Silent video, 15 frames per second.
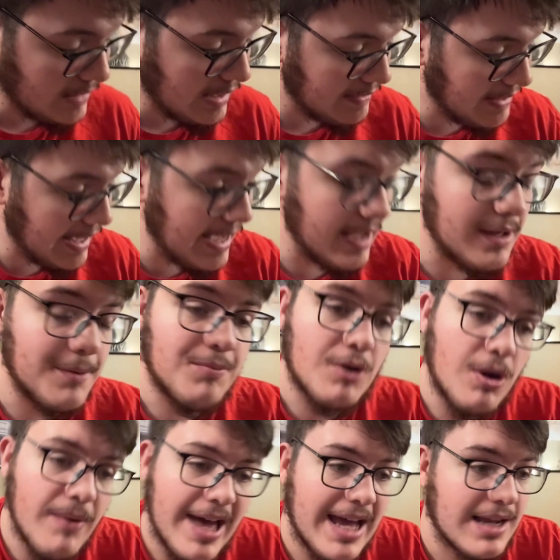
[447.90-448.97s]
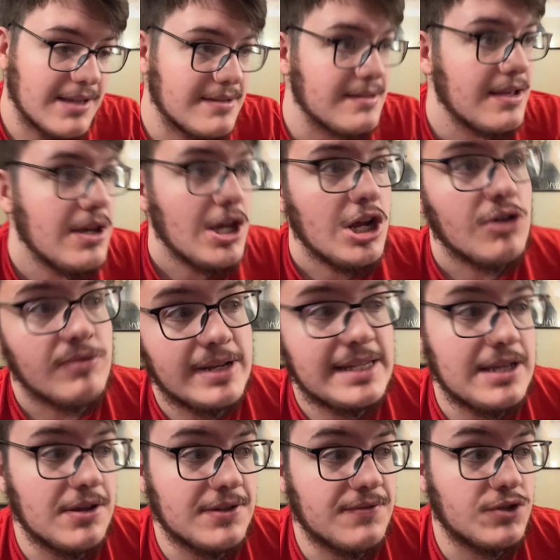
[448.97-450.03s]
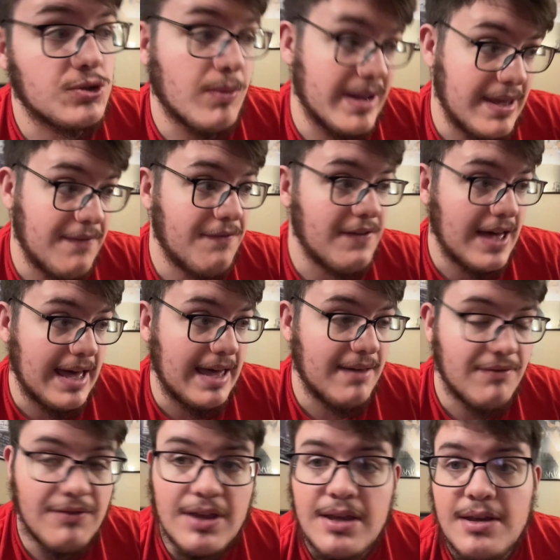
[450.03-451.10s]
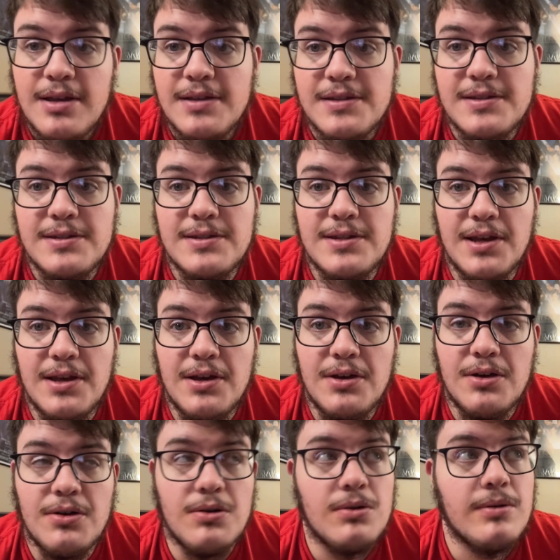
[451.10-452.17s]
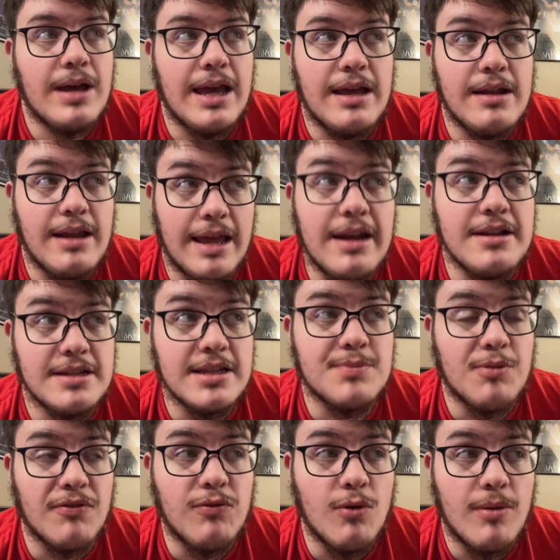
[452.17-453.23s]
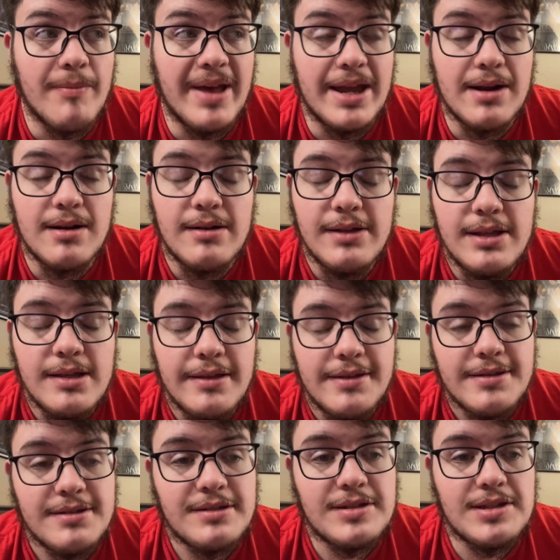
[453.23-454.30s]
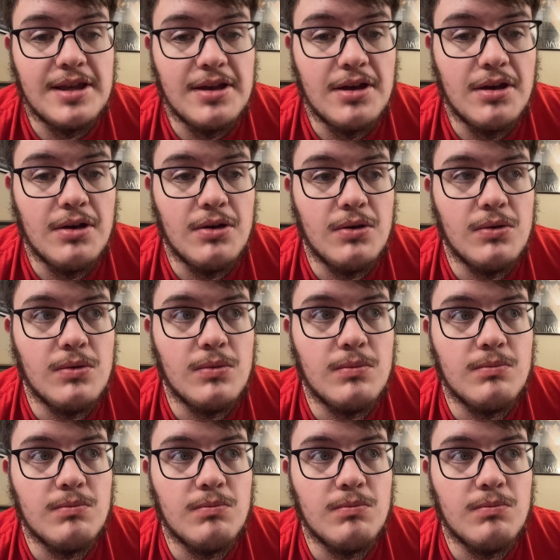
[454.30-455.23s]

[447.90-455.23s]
The Aeon Pro X retails for $25. So, and it does perform better. So